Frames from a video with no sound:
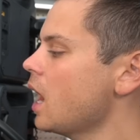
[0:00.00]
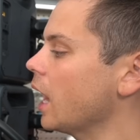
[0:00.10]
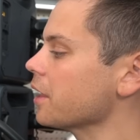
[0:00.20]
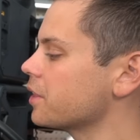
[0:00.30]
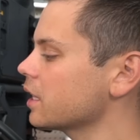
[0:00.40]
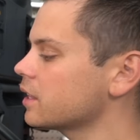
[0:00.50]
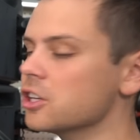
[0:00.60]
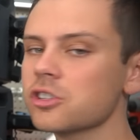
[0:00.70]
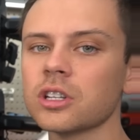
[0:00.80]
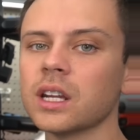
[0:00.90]
I think that
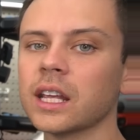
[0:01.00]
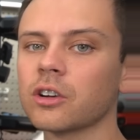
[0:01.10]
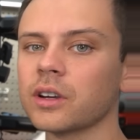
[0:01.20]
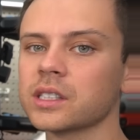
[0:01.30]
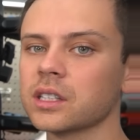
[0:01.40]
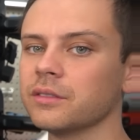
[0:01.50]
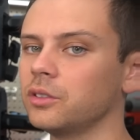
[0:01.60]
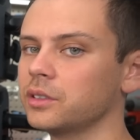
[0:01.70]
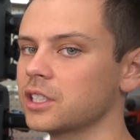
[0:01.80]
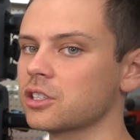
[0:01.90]
you should increase the
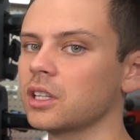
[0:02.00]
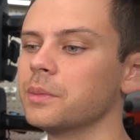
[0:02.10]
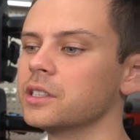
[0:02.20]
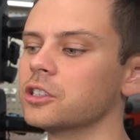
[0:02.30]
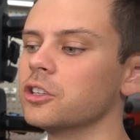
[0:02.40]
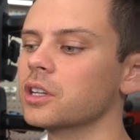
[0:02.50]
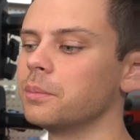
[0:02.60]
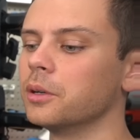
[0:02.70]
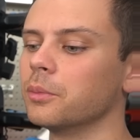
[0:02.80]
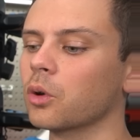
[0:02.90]
voltage limit so you could
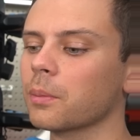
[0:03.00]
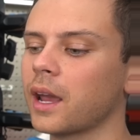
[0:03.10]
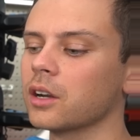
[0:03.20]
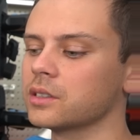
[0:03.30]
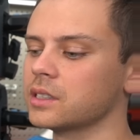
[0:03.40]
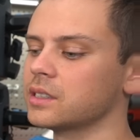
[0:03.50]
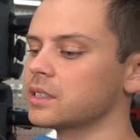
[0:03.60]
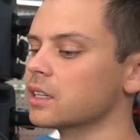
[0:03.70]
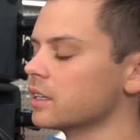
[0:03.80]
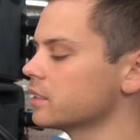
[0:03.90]
put more panels in
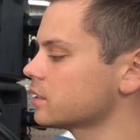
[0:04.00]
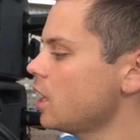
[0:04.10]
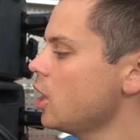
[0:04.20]
series.